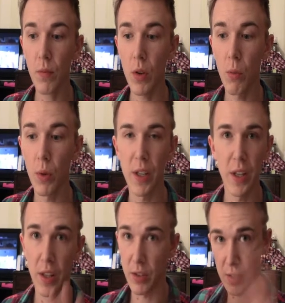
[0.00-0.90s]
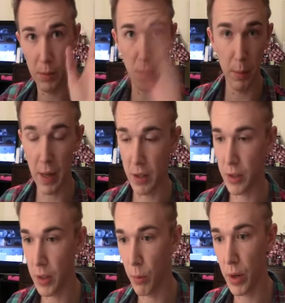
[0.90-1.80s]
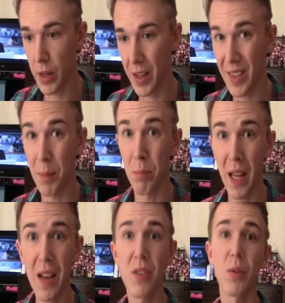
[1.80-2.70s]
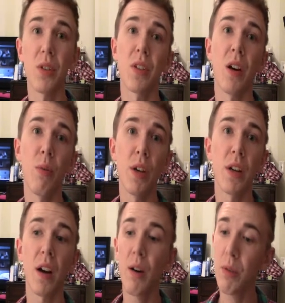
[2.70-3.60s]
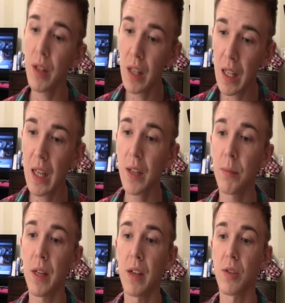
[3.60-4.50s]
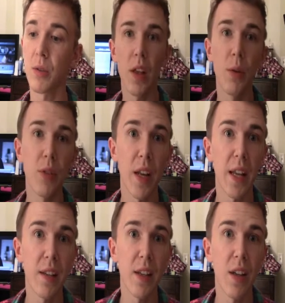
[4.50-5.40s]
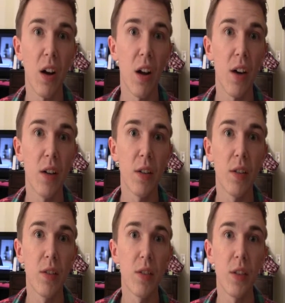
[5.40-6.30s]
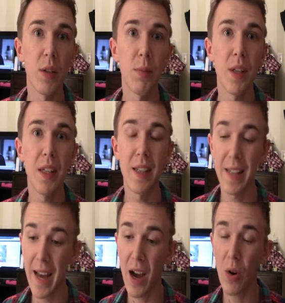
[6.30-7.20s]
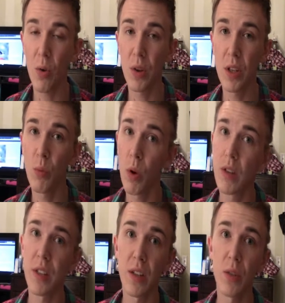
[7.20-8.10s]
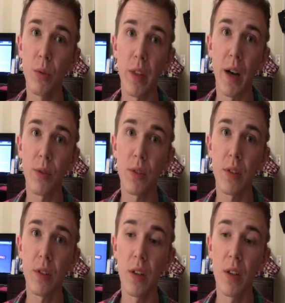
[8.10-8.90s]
when they did the CP balancing and whatnot, that Blastoise got weaker. I really liked Blastoise. He was at 1800 CP now. He was at 2000.